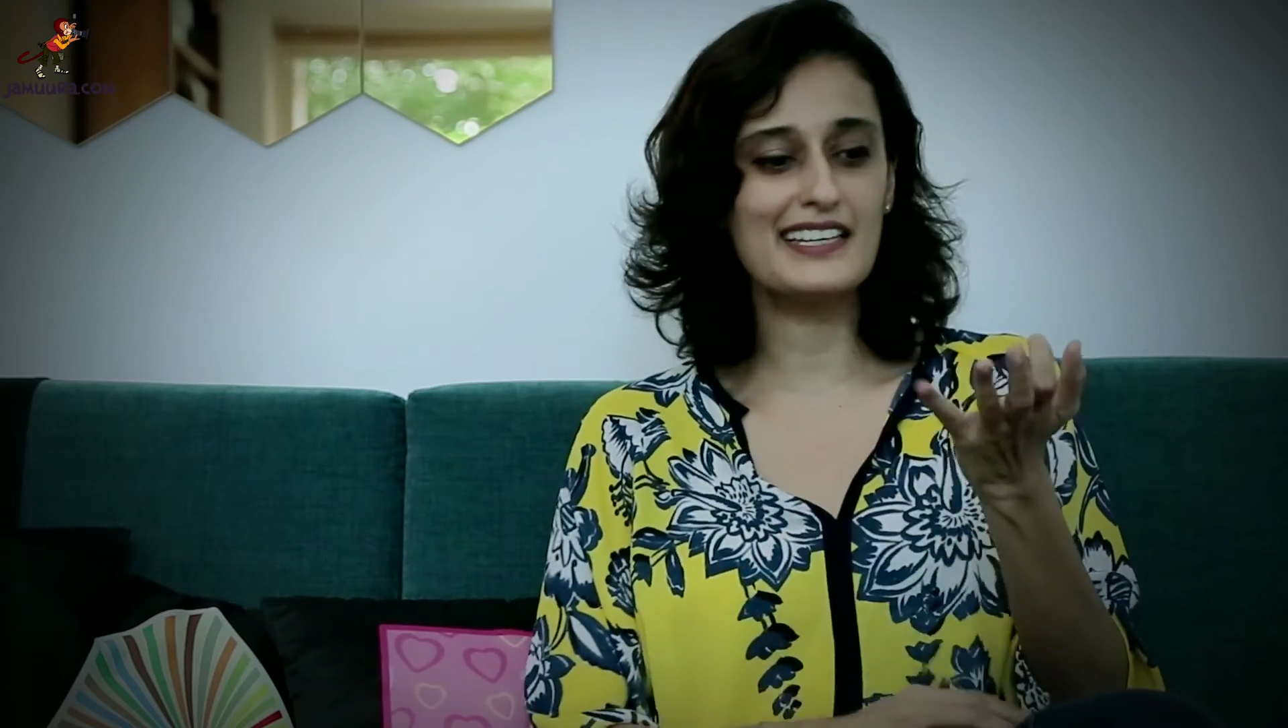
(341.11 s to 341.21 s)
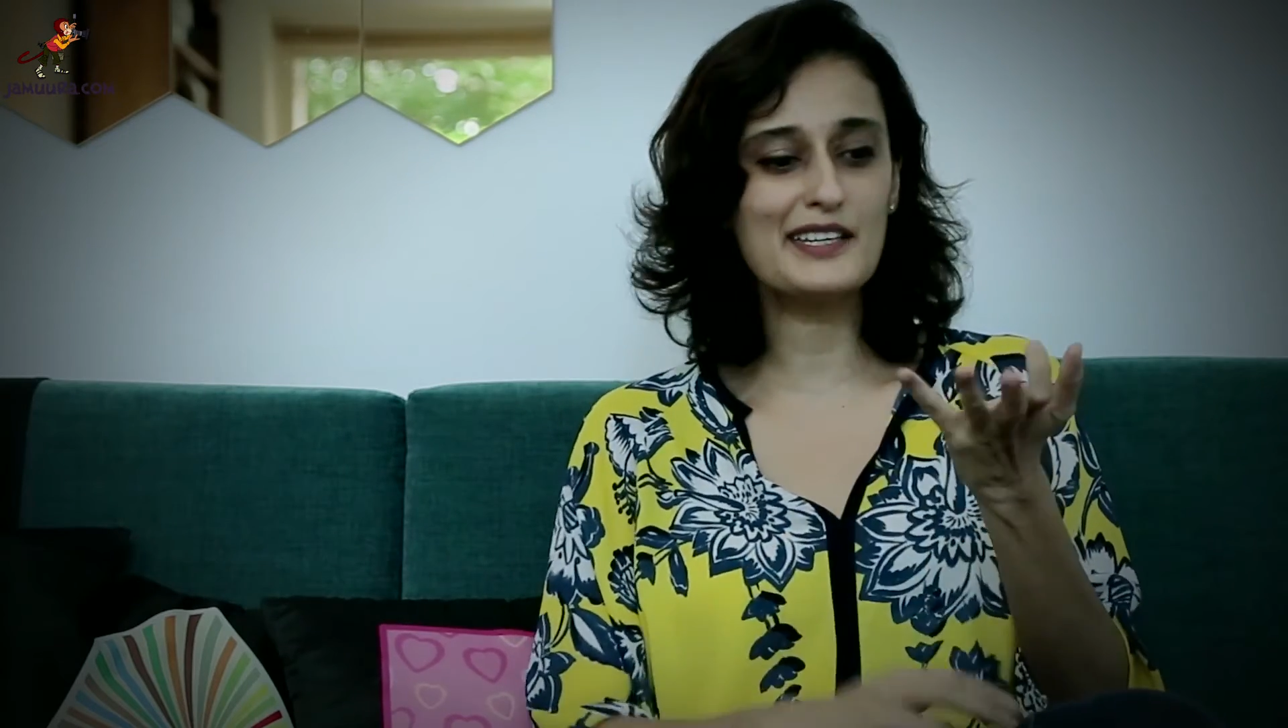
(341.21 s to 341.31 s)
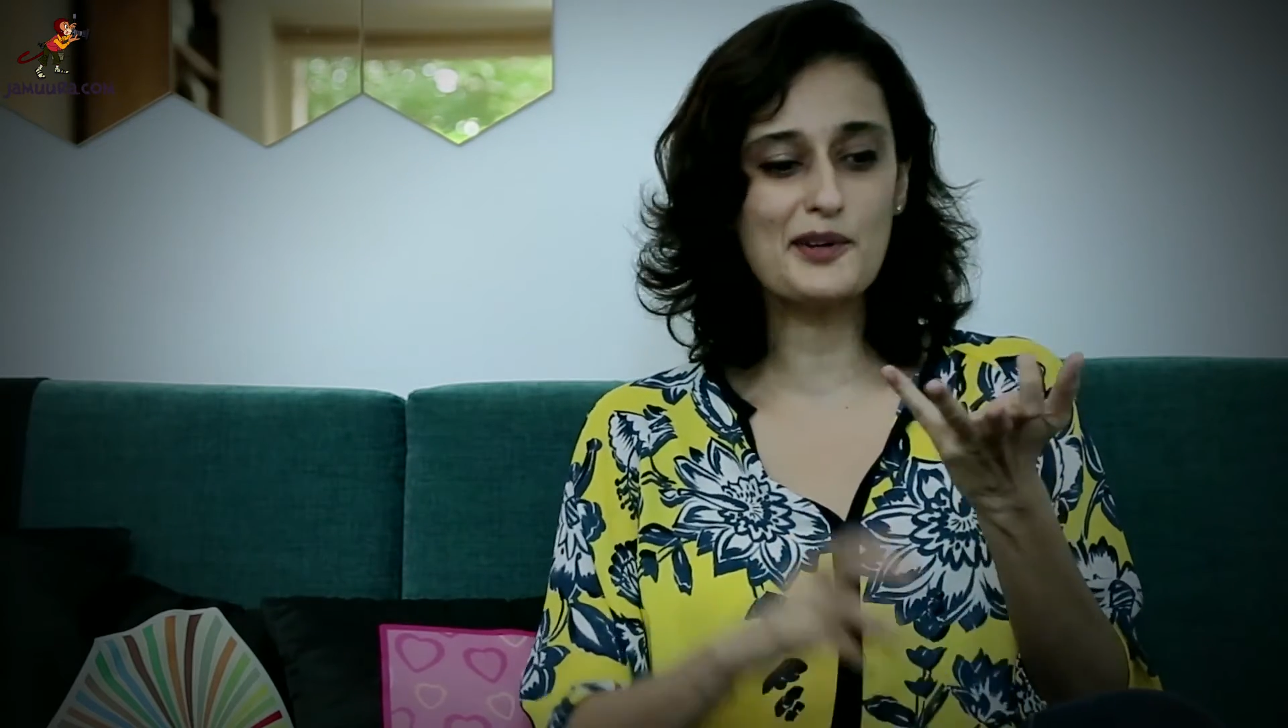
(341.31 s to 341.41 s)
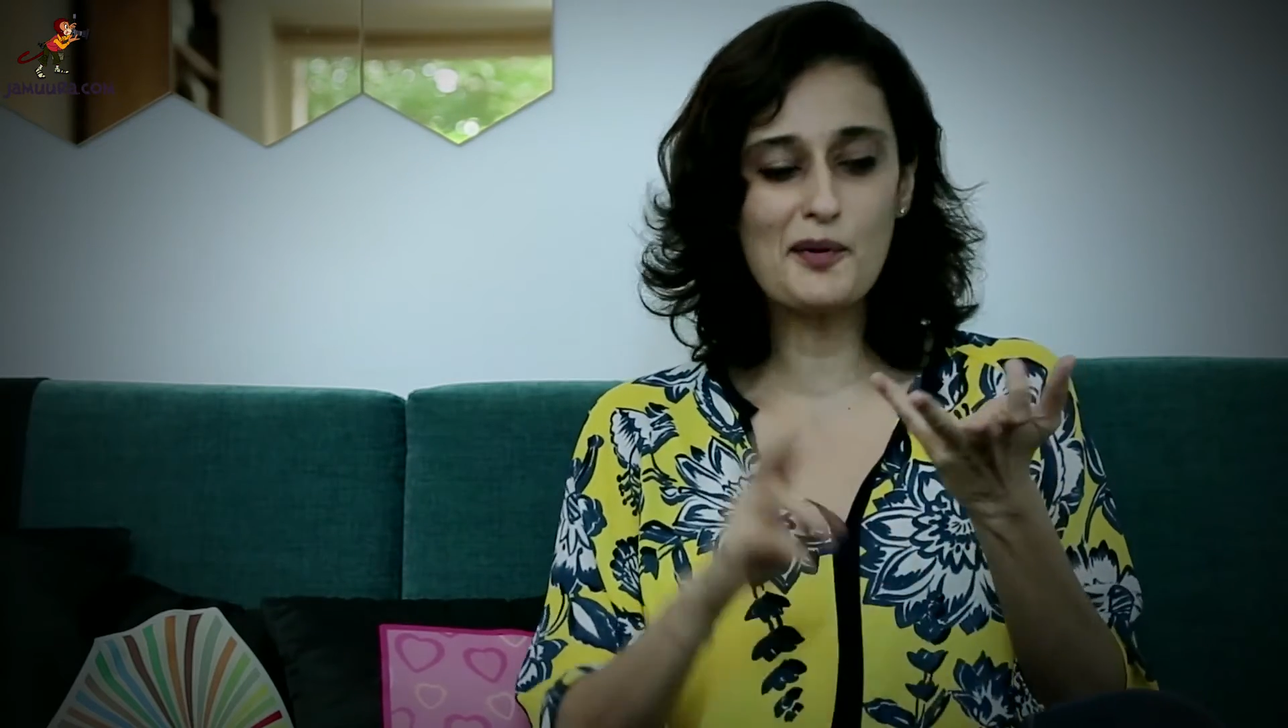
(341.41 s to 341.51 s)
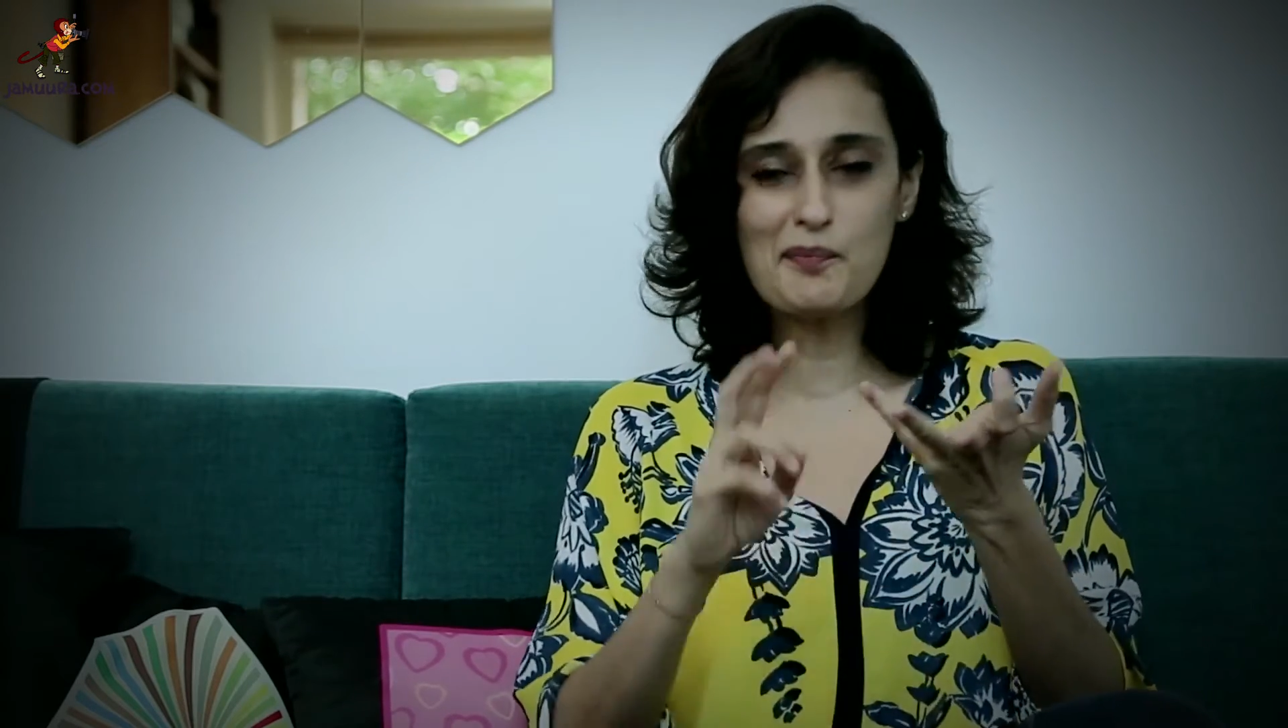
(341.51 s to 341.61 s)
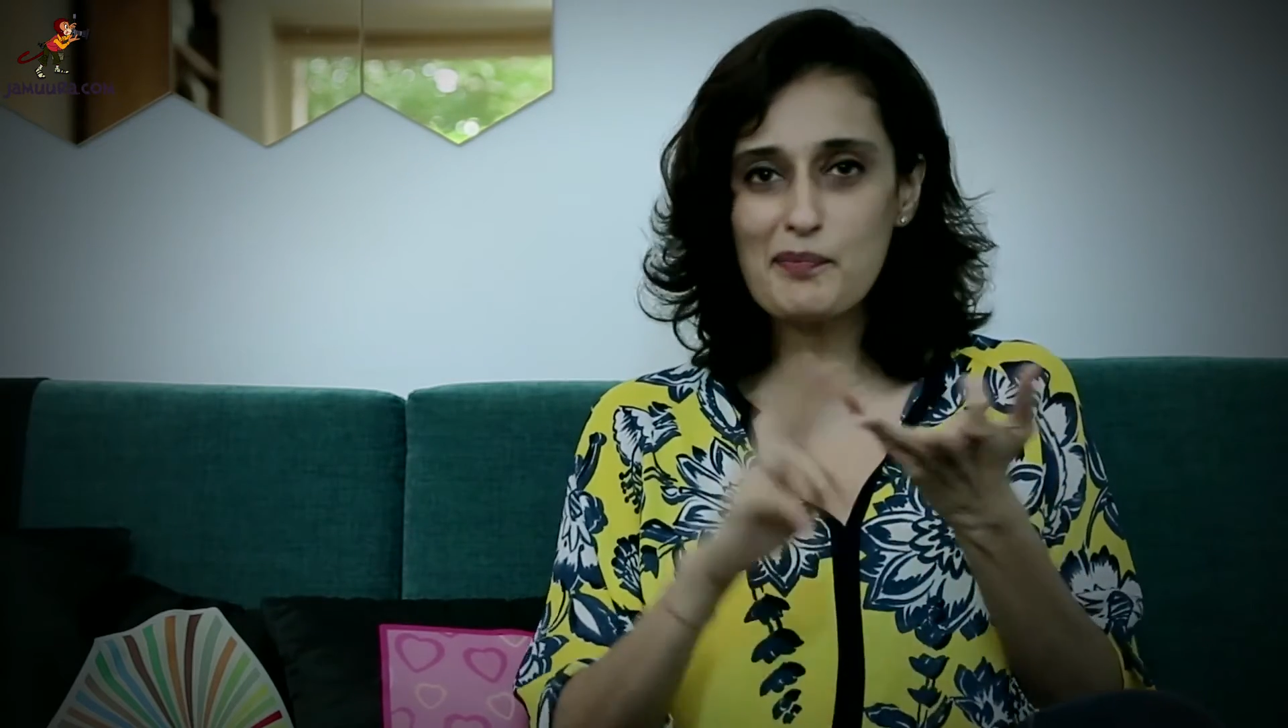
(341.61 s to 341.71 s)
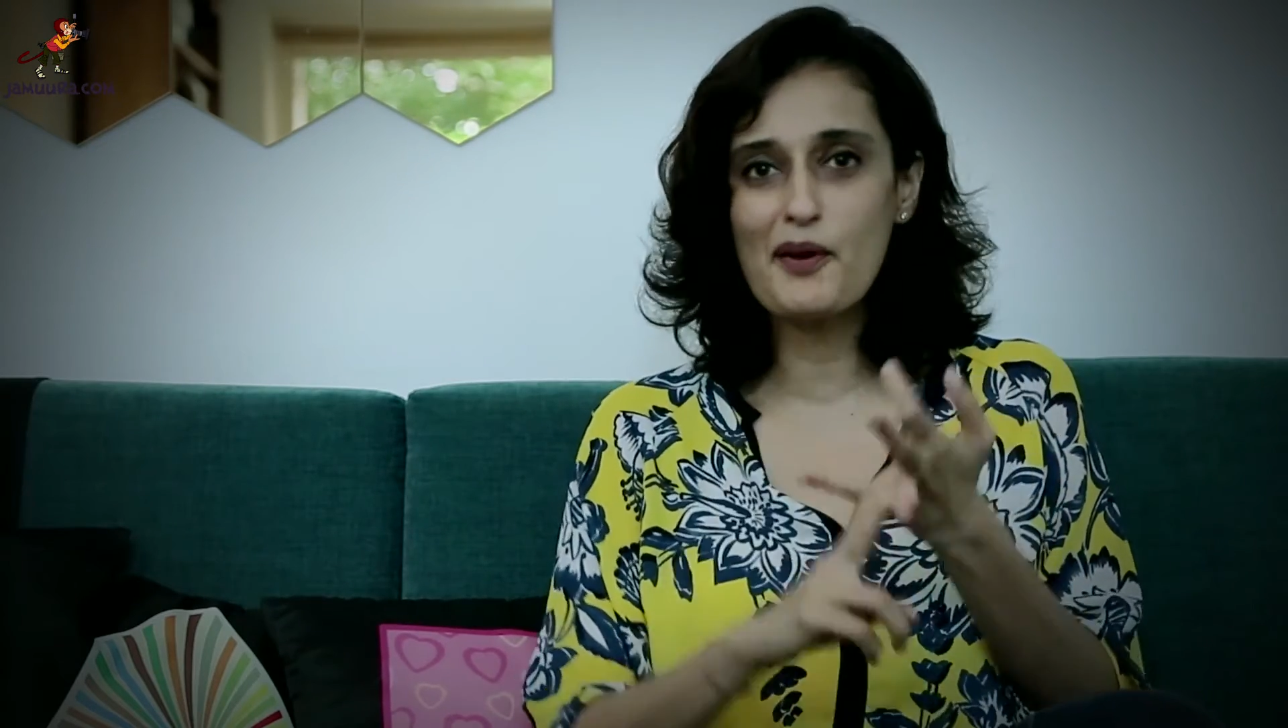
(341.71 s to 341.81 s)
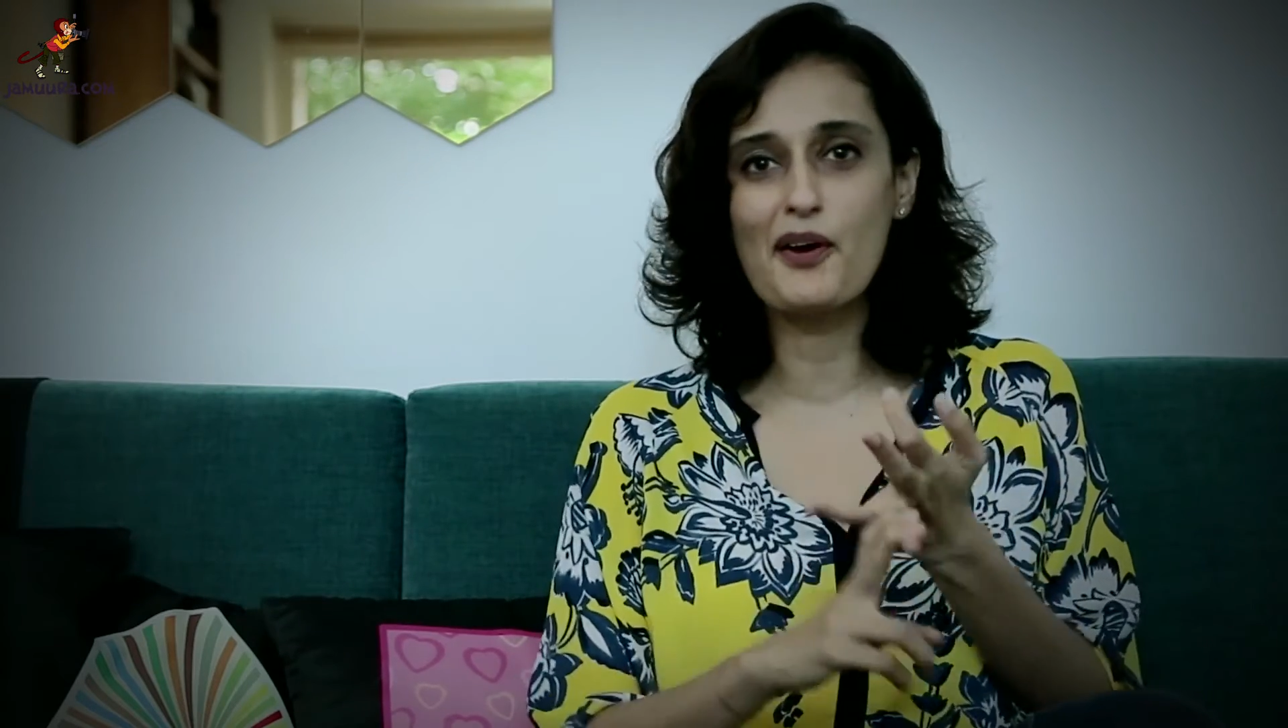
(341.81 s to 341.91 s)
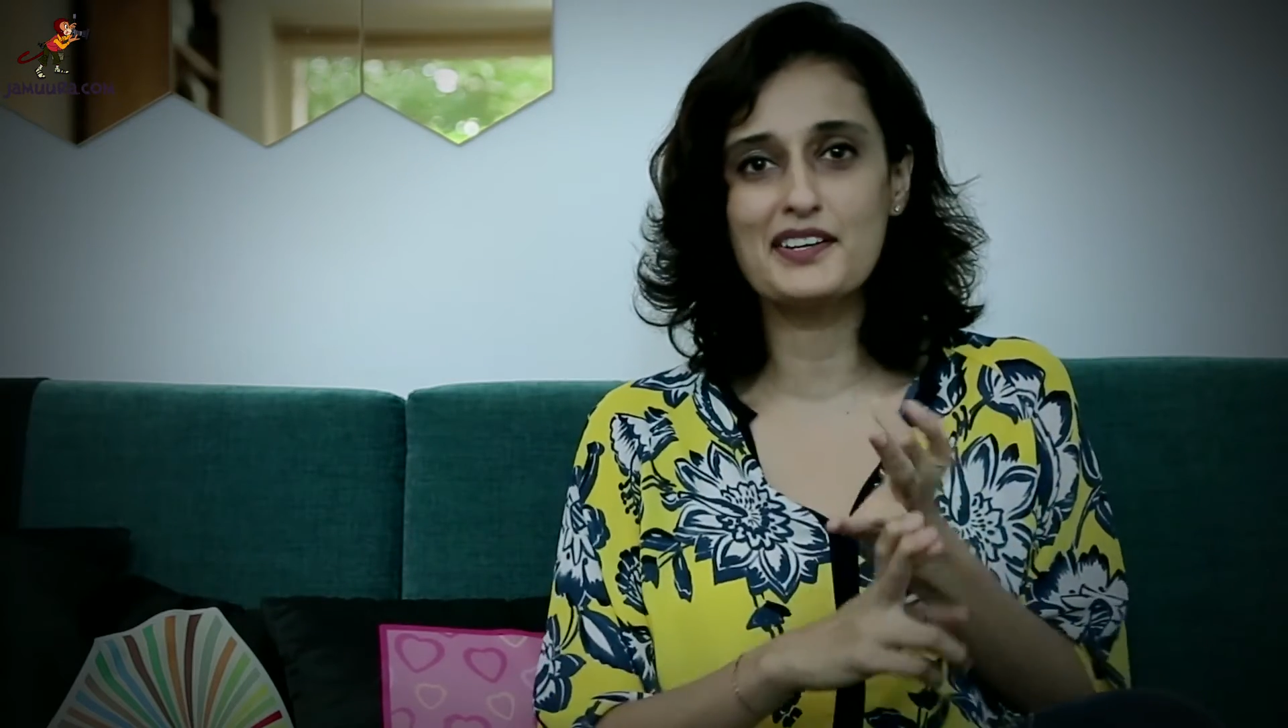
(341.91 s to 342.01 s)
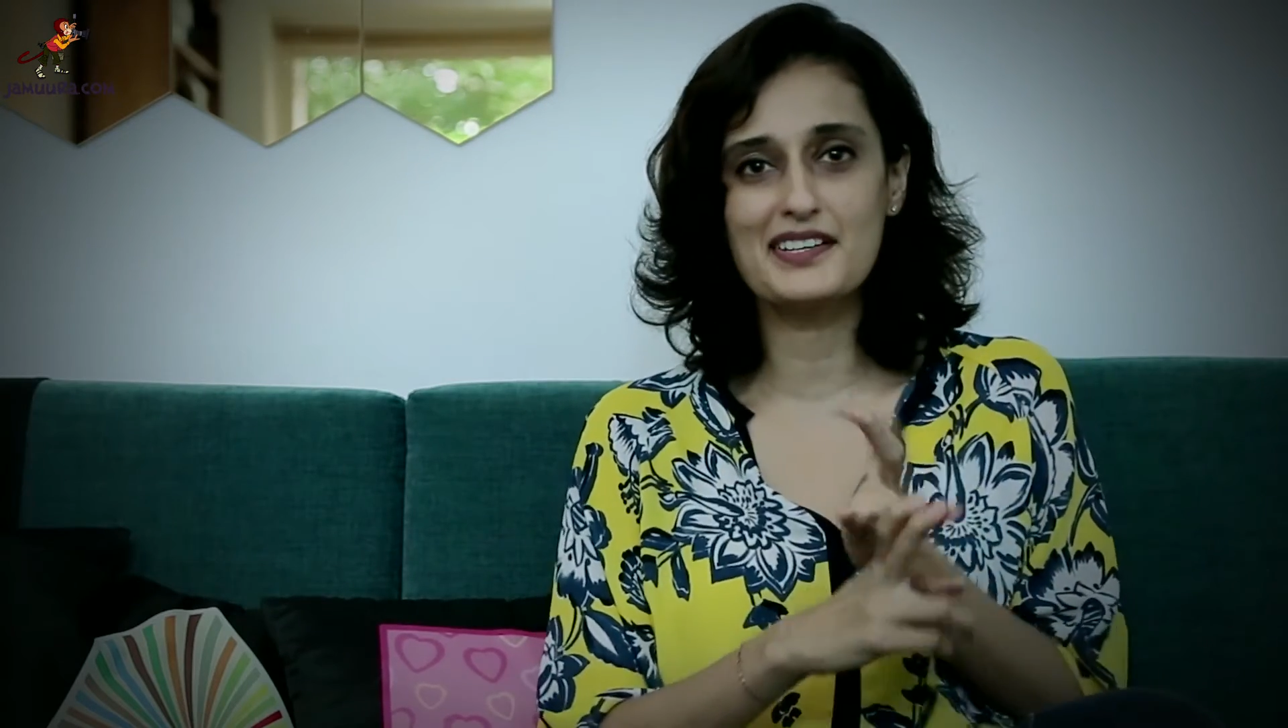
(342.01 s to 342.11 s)
in your
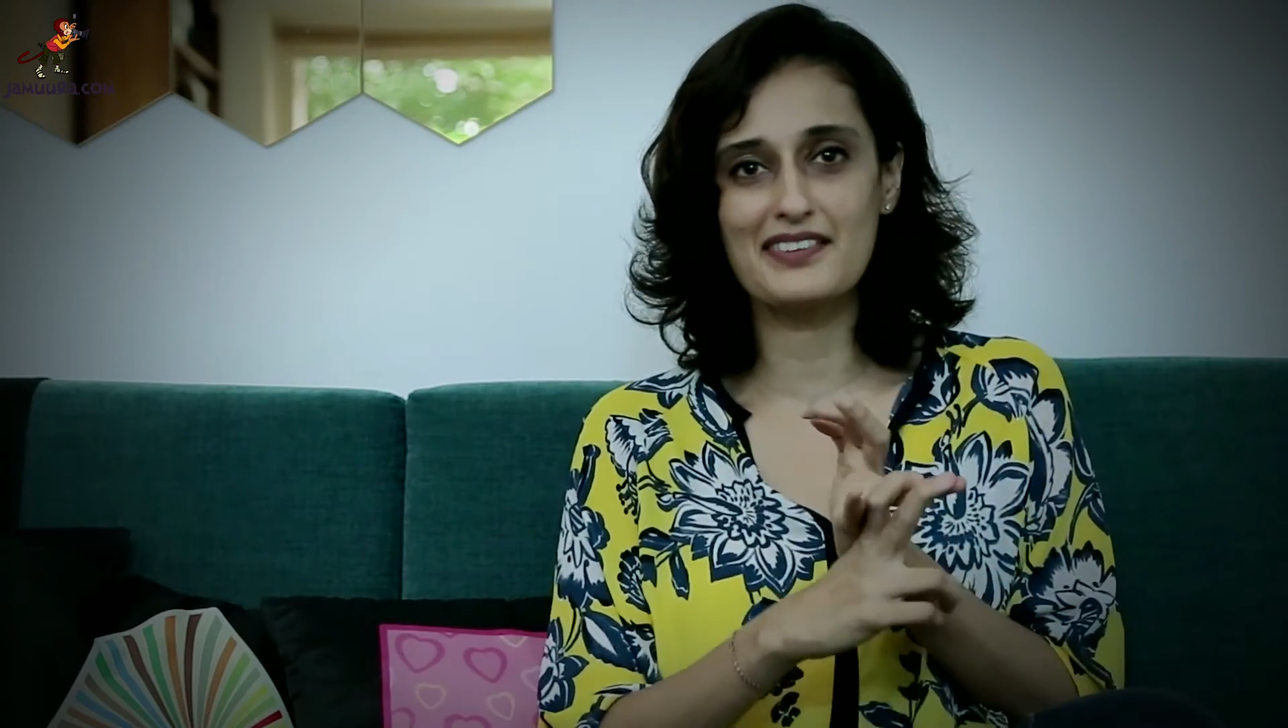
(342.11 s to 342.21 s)
plot